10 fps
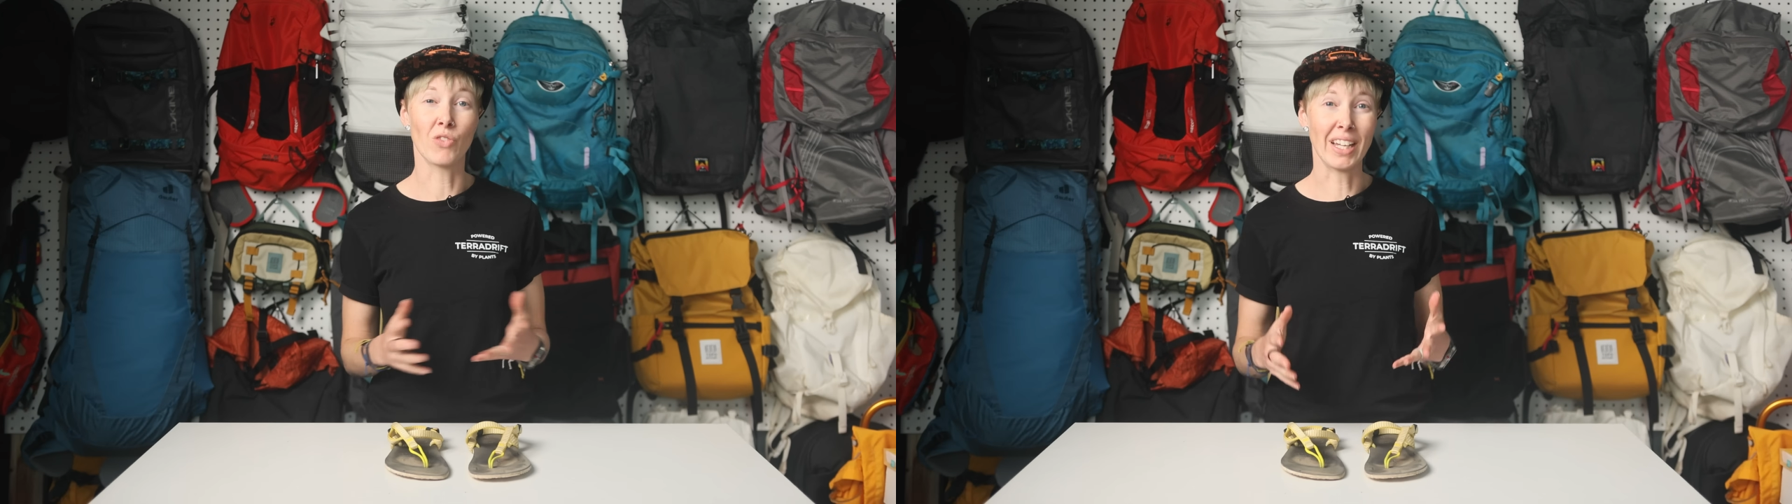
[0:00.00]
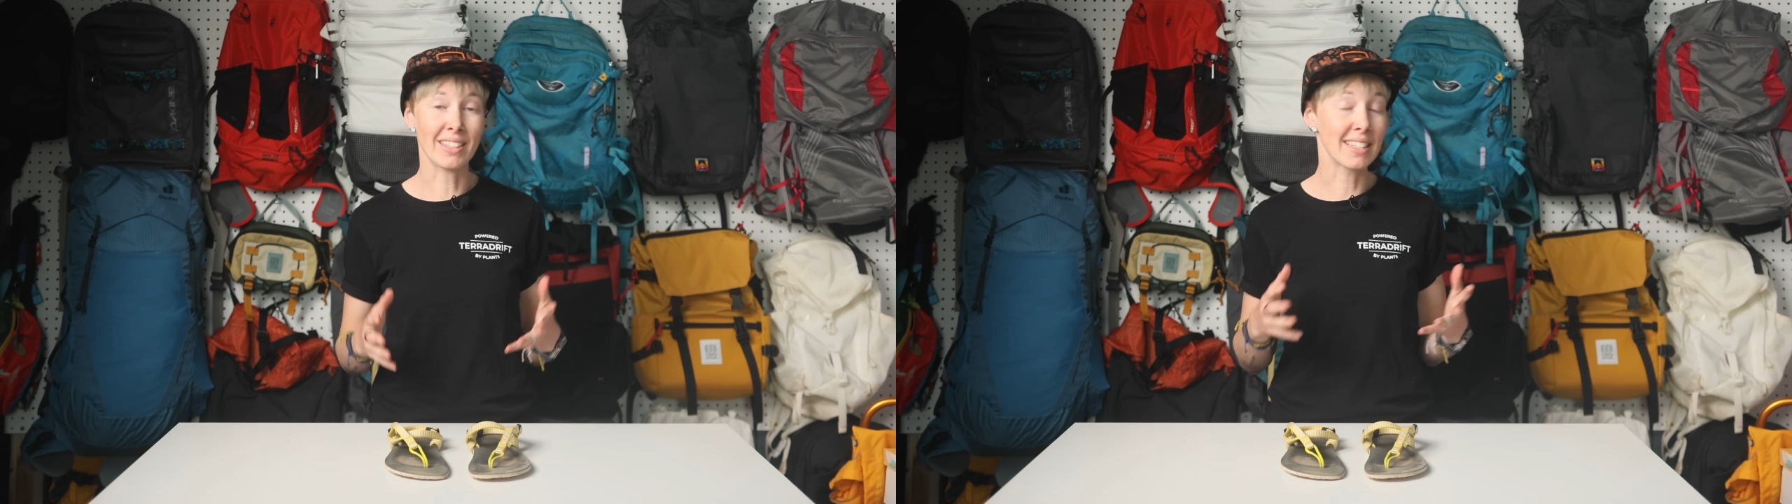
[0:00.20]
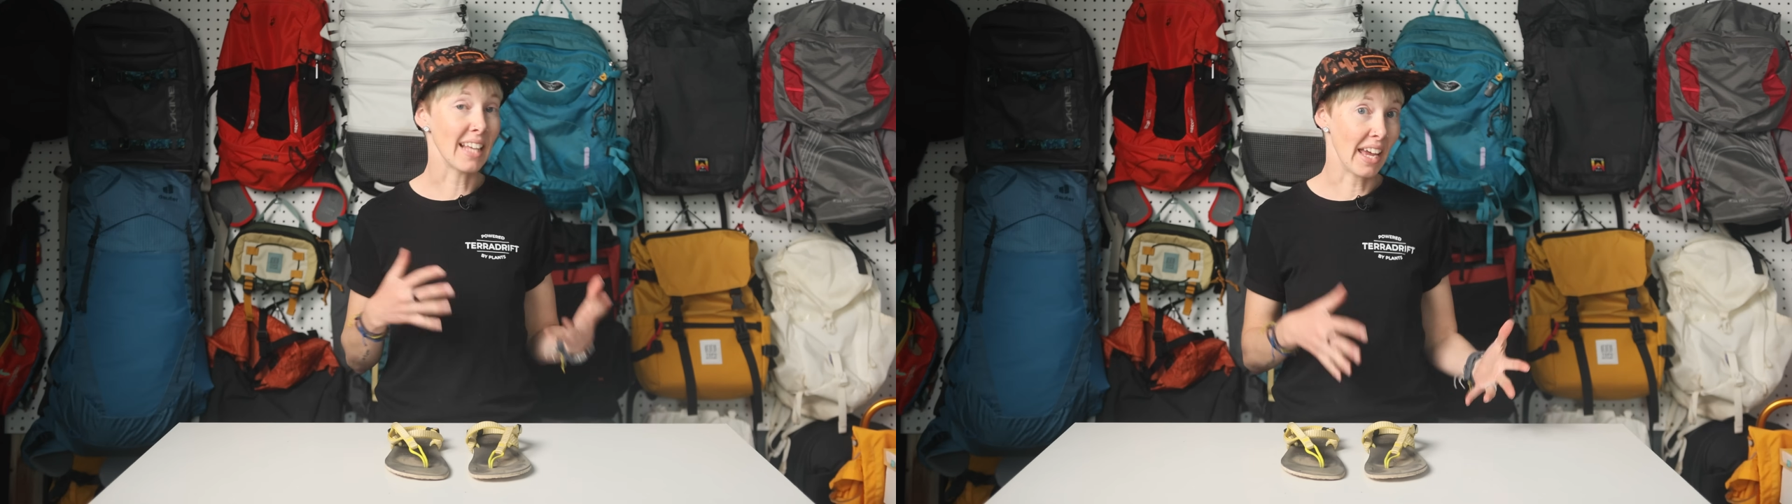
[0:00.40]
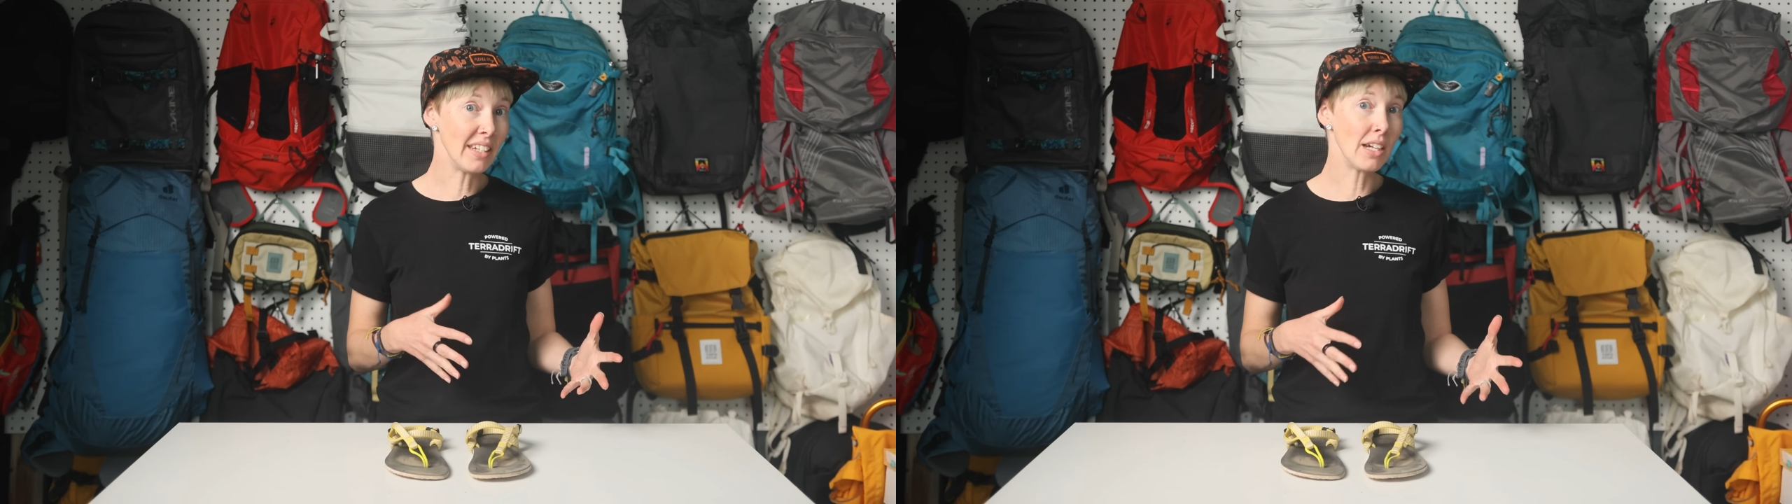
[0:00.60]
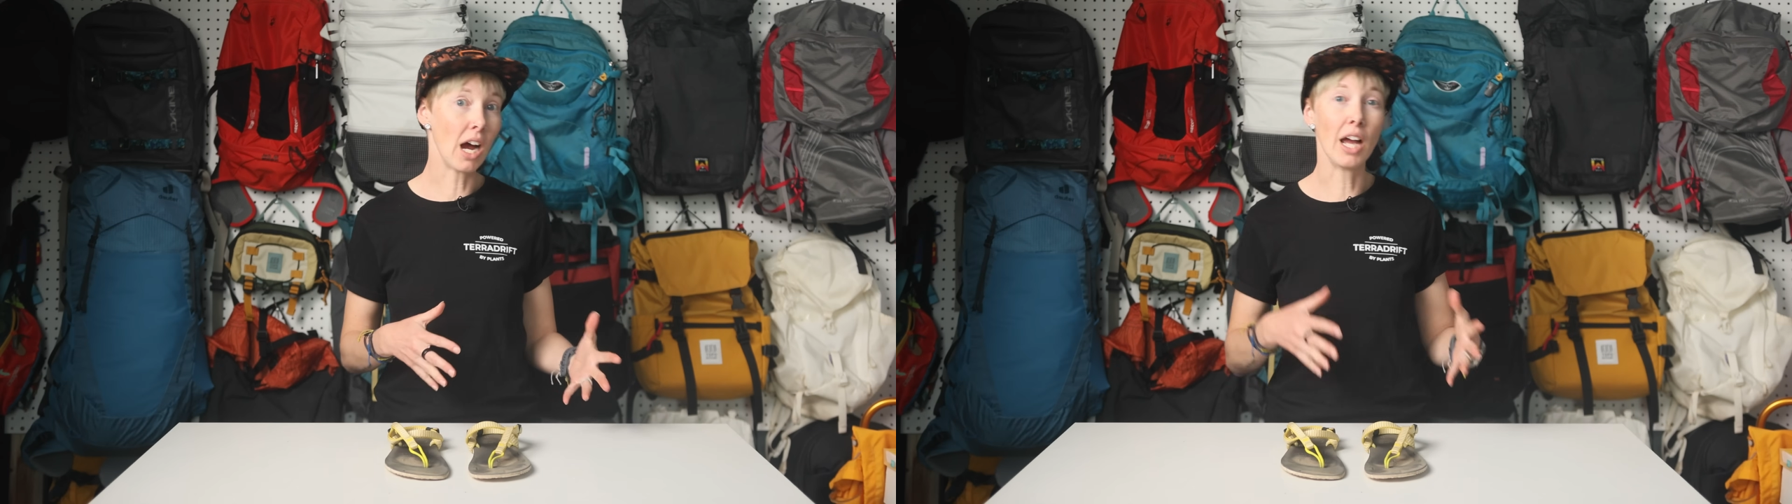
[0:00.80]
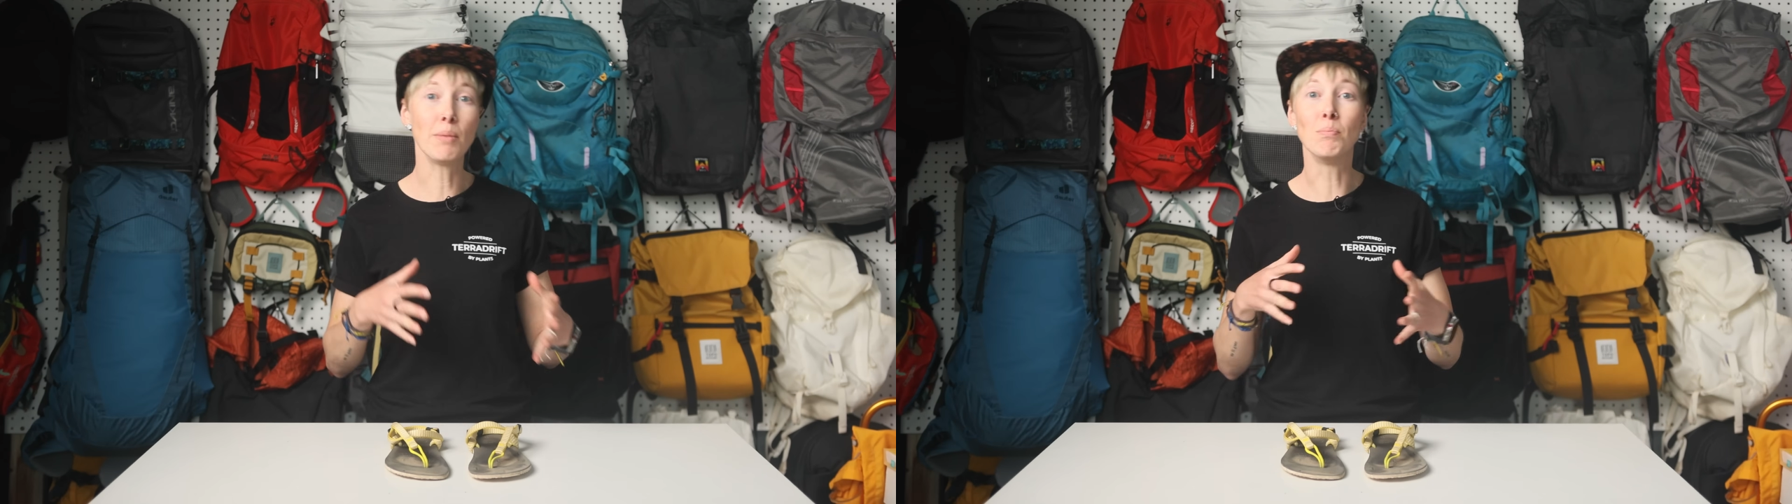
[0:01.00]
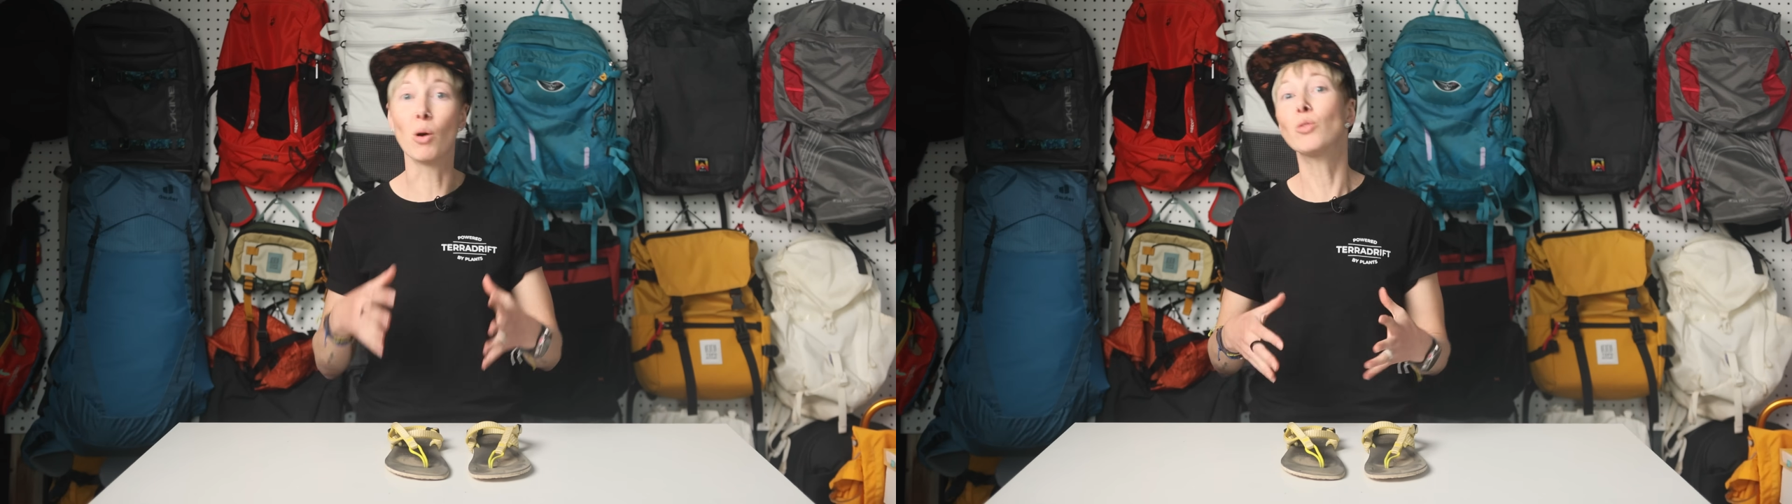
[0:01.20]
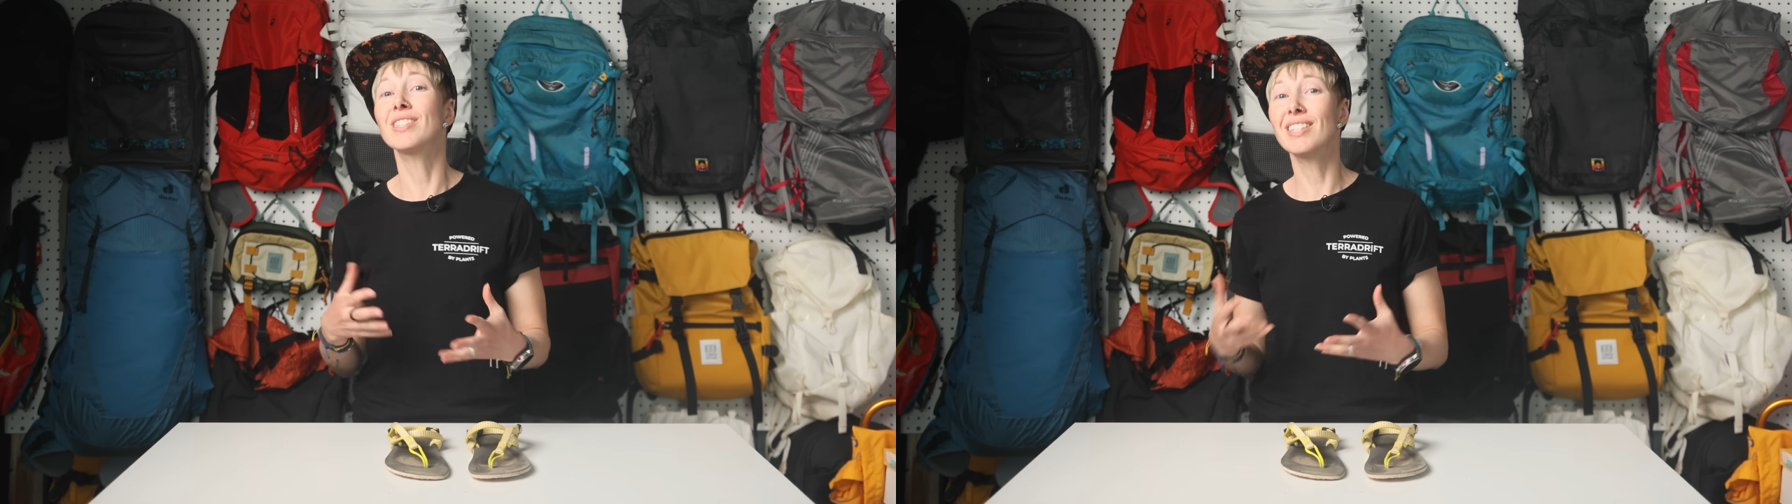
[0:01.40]
That said, I
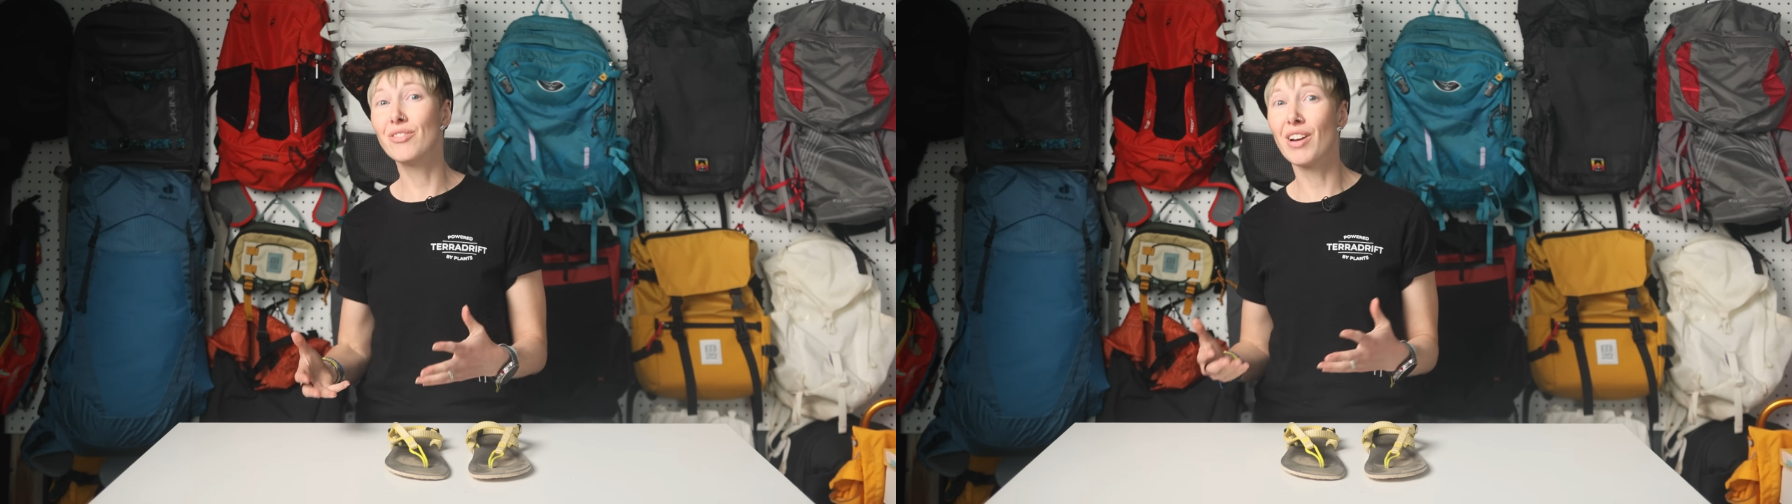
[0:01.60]
mostly